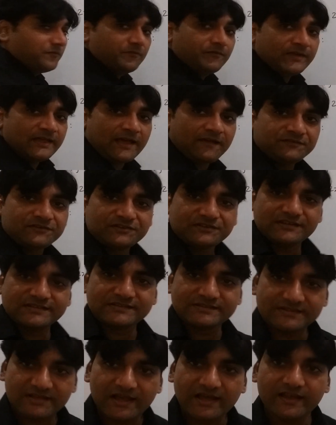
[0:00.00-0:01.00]
we have to
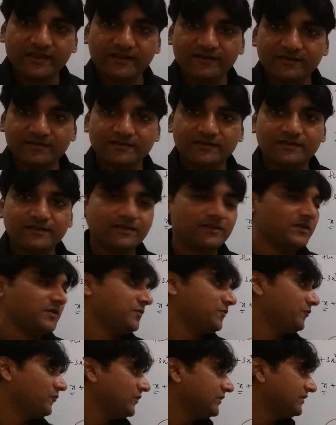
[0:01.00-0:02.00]
decide
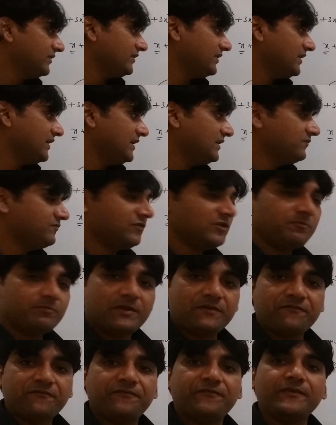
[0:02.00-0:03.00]
whether it would
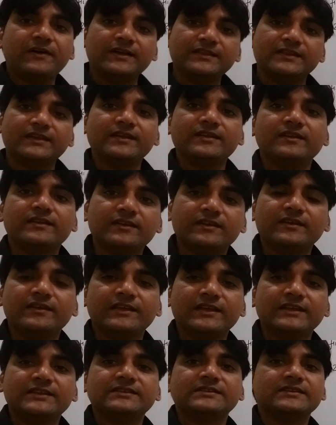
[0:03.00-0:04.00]
be further
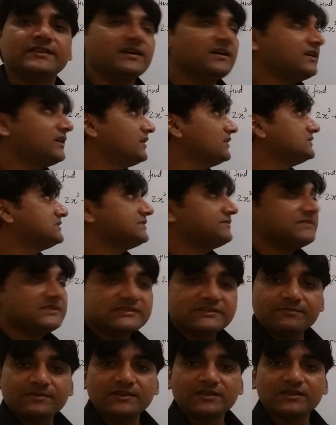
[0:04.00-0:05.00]

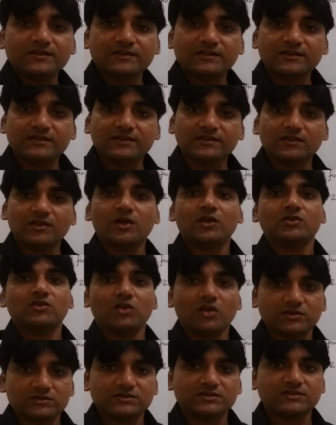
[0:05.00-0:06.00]
divisible or
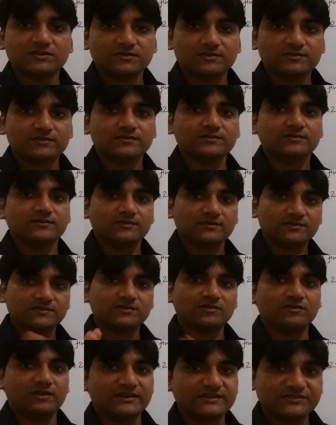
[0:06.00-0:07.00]
not.
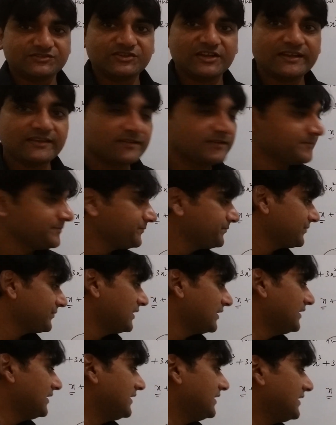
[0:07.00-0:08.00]
So let's check.
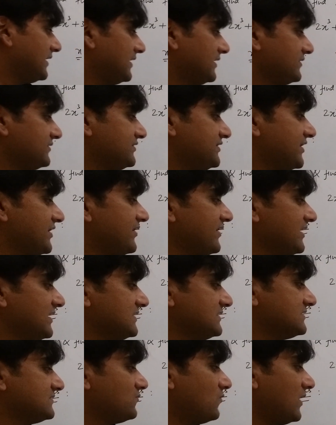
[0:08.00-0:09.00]

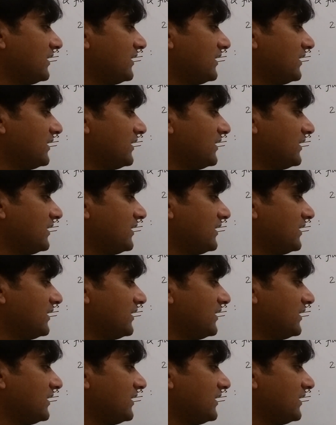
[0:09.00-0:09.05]
Degree is